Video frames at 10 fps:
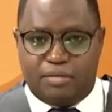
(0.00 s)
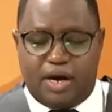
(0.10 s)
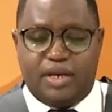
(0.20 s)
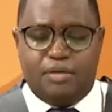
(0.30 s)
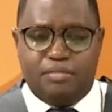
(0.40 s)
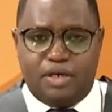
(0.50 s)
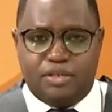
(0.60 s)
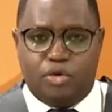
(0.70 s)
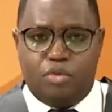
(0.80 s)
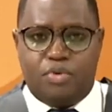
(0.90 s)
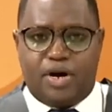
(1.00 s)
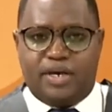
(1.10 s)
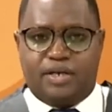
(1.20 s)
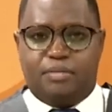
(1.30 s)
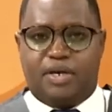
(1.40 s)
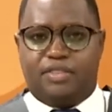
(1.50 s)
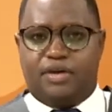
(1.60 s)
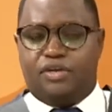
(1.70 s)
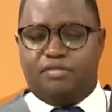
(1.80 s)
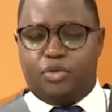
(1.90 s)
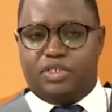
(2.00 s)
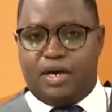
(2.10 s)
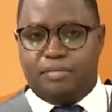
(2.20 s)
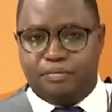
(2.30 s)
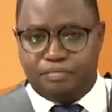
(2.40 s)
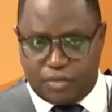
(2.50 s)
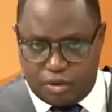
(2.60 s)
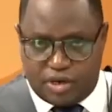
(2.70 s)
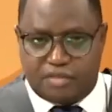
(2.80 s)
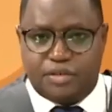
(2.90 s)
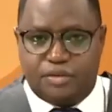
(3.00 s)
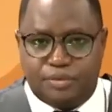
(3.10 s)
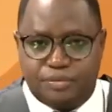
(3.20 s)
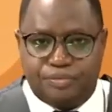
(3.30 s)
My name is O'Brien Kimani. Thank you for your time. Good afternoon.